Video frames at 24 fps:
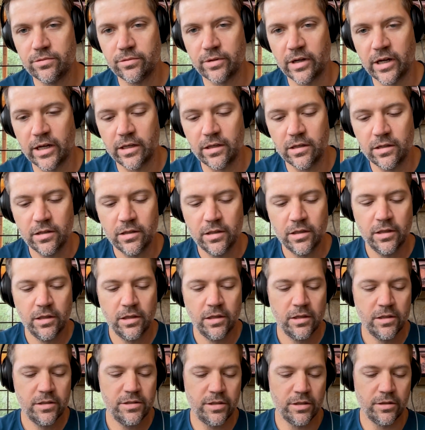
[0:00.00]
right?
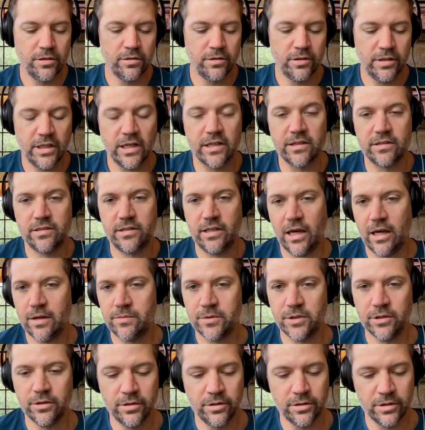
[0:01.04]
So yes,
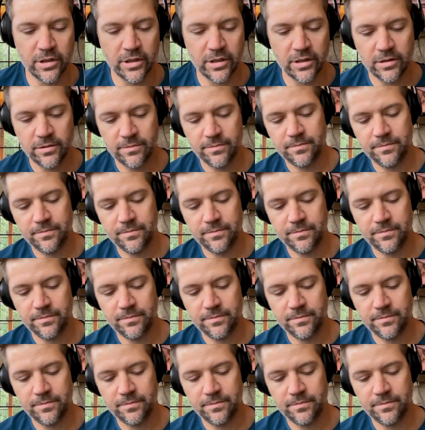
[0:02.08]
absolutely.